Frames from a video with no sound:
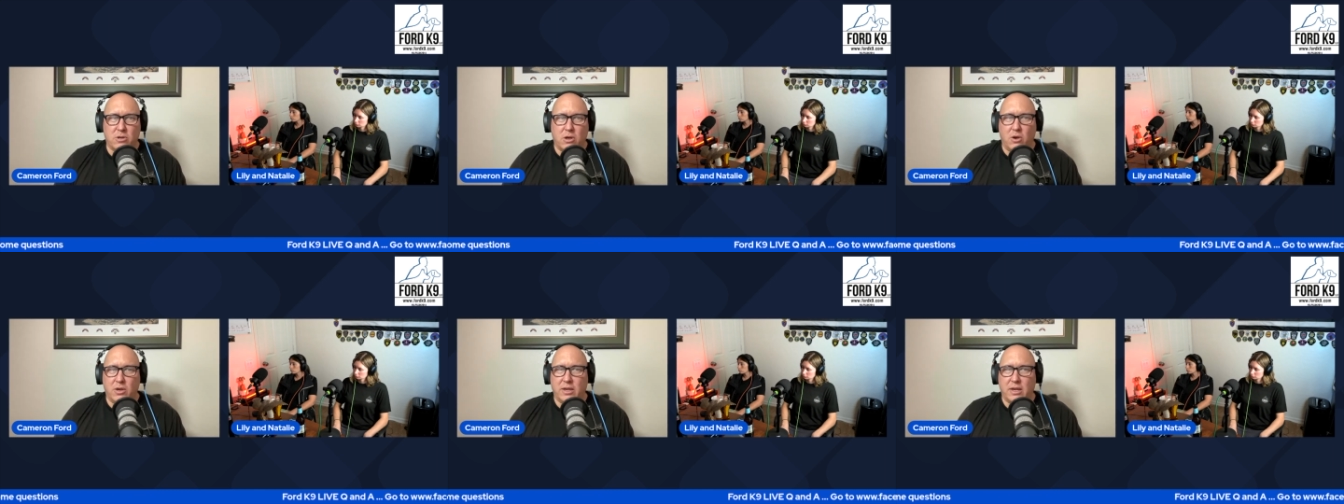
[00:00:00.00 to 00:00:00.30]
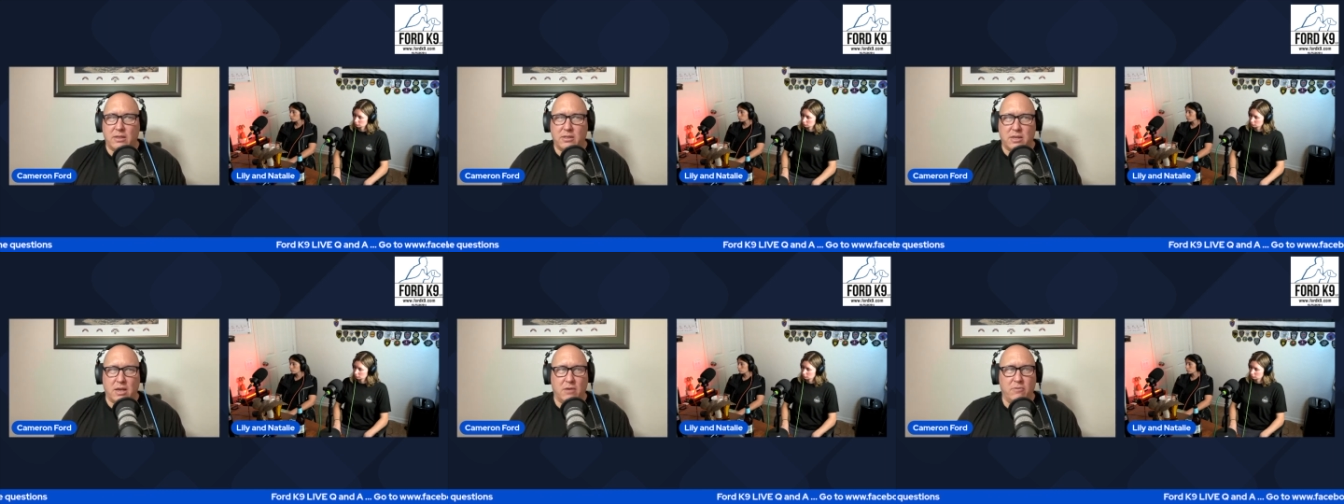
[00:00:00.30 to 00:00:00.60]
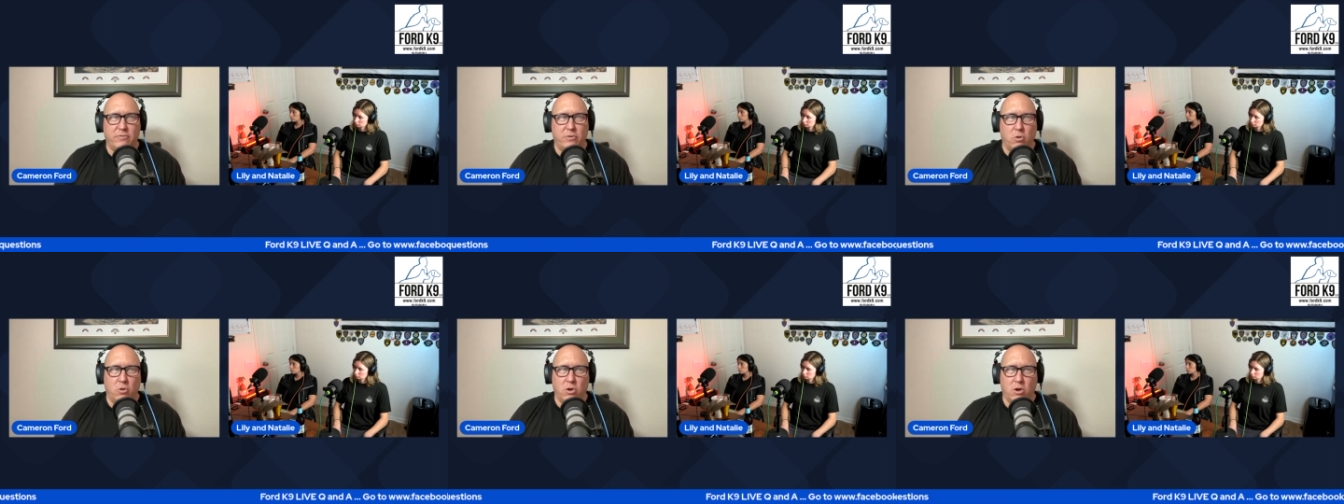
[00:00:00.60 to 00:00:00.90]
I'll get 10
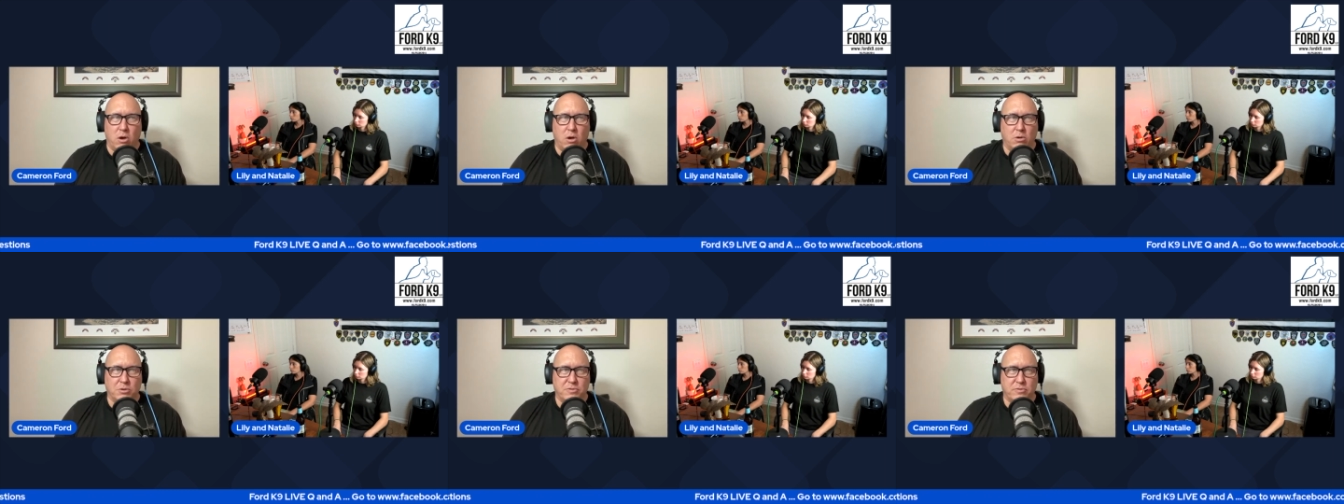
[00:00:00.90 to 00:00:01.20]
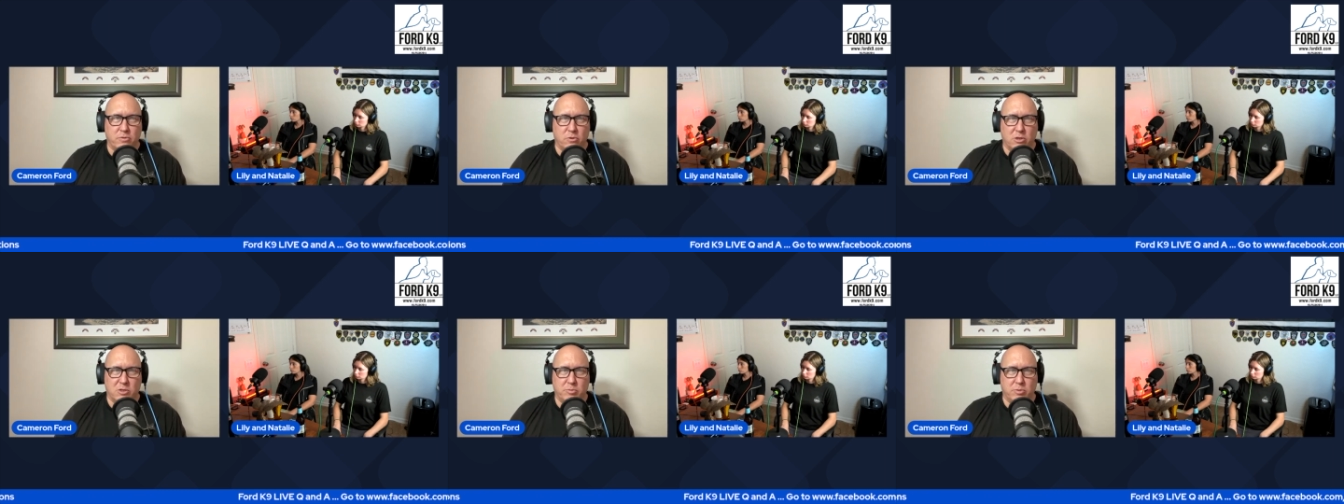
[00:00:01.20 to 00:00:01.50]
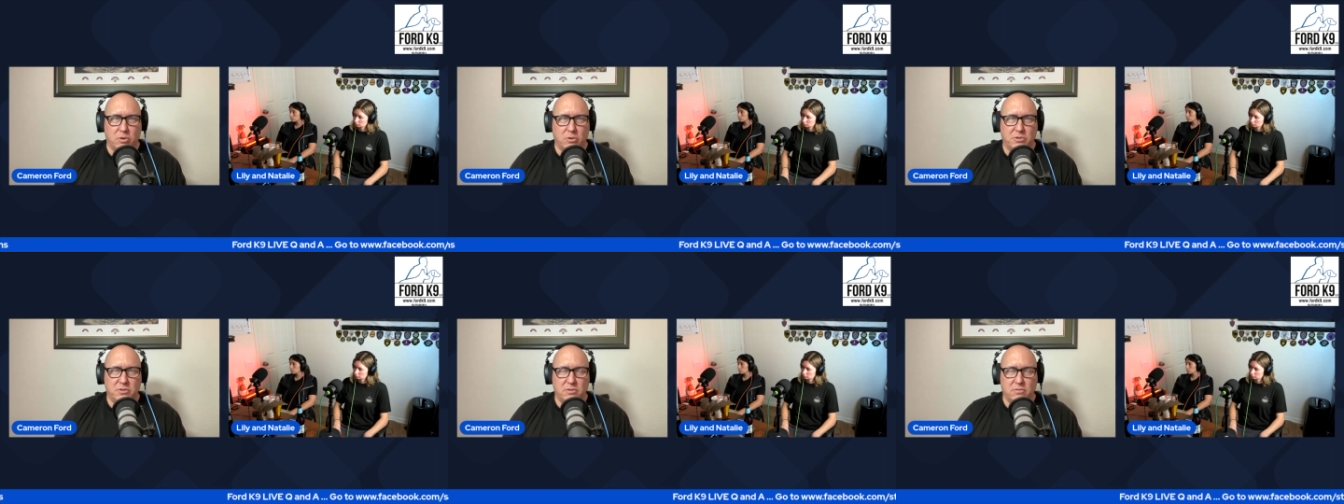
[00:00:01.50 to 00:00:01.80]
phone calls for
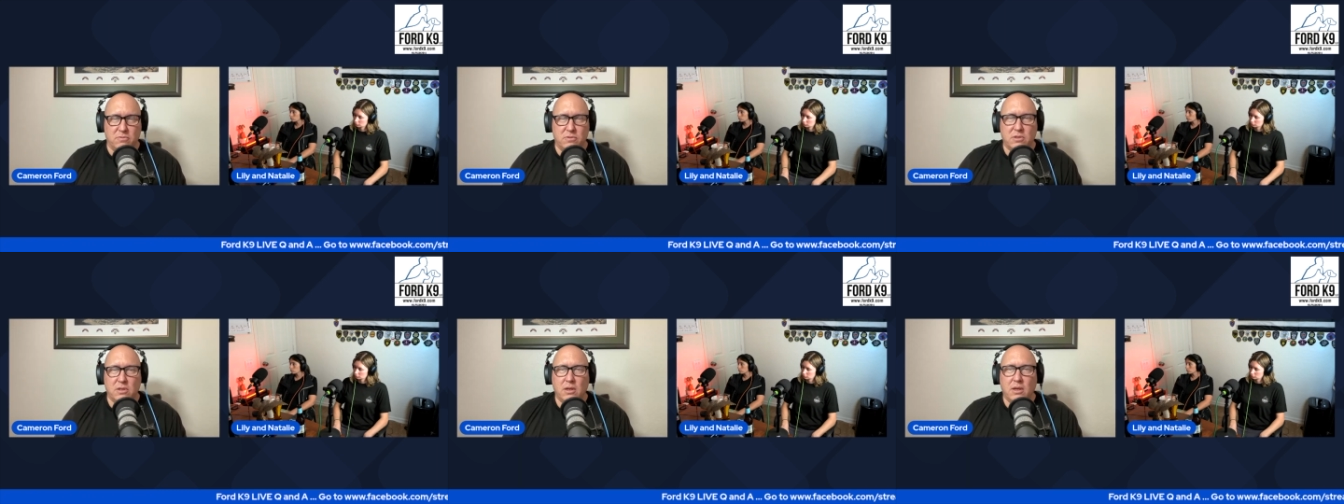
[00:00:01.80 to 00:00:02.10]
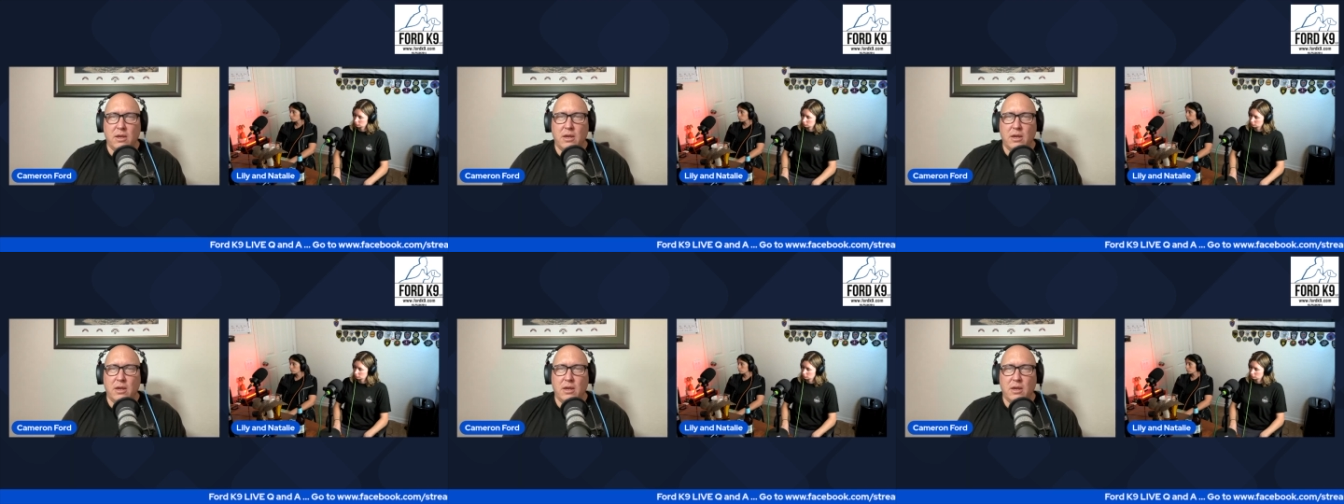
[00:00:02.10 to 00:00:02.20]
explosives.